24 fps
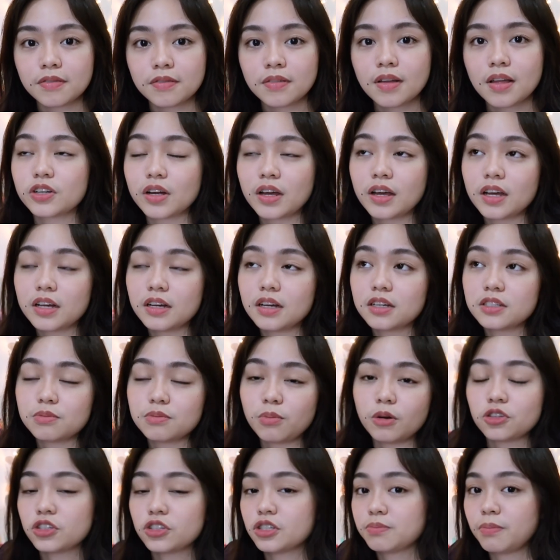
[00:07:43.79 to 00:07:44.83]
Try as
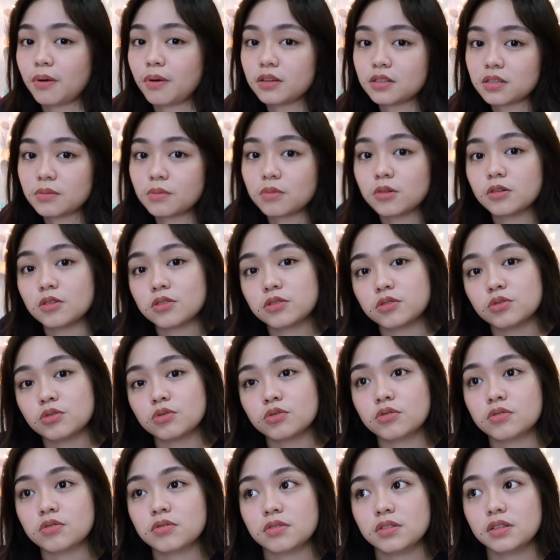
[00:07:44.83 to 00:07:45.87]
much as possible
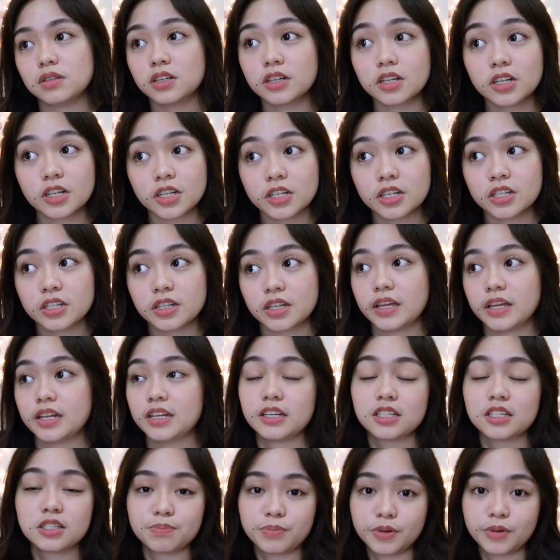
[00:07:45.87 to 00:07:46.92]
to learn and
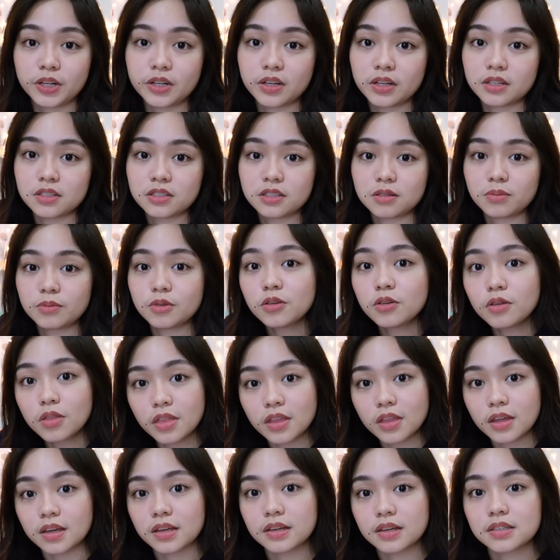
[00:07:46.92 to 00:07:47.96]
experience some new
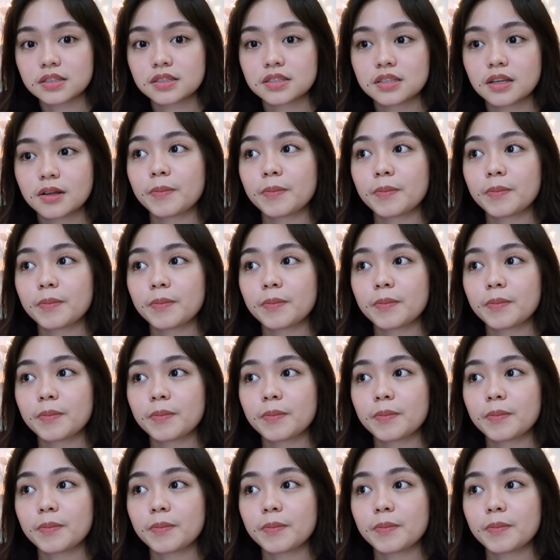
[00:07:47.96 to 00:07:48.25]
things.